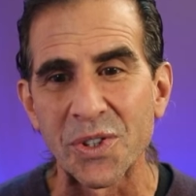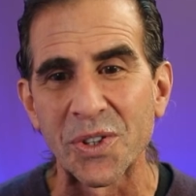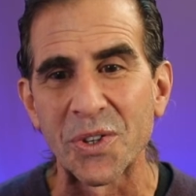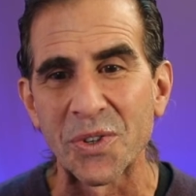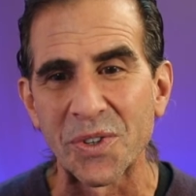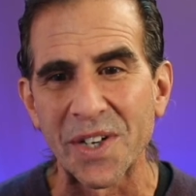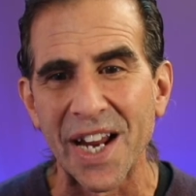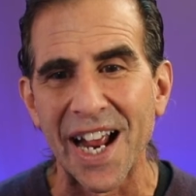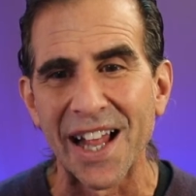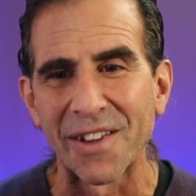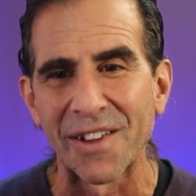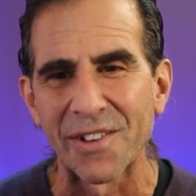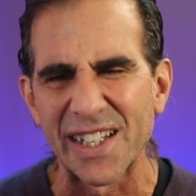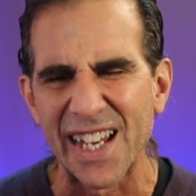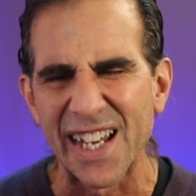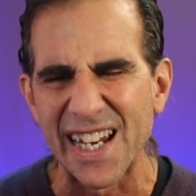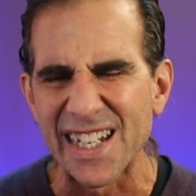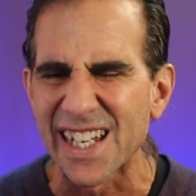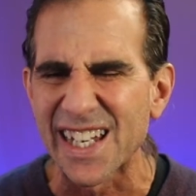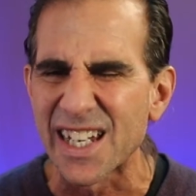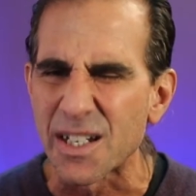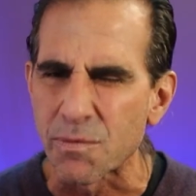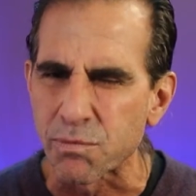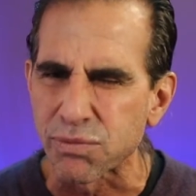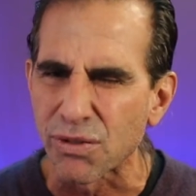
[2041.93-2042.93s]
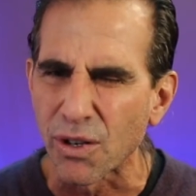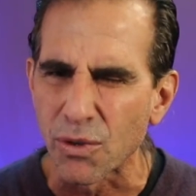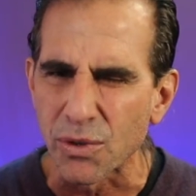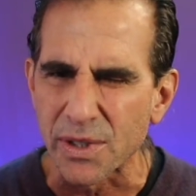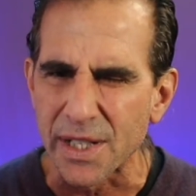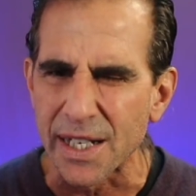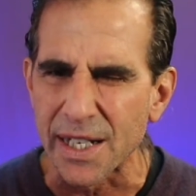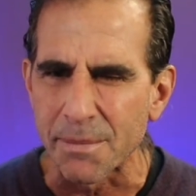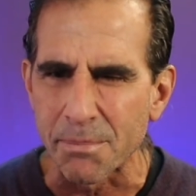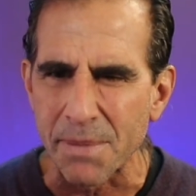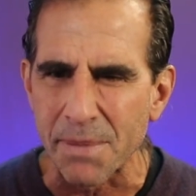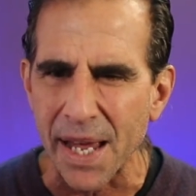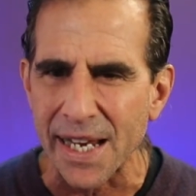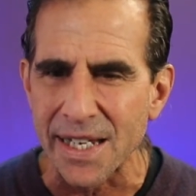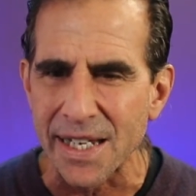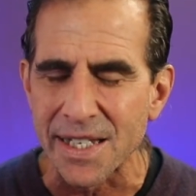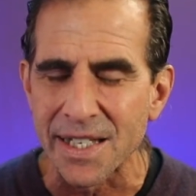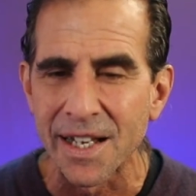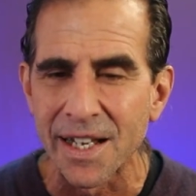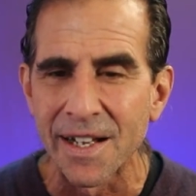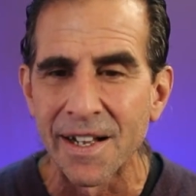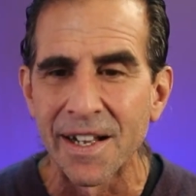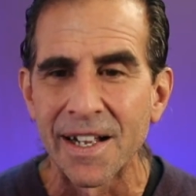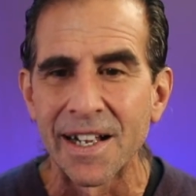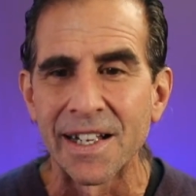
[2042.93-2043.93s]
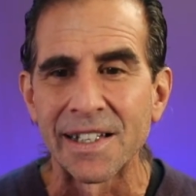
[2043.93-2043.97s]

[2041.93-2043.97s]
those low calorie days is protein based.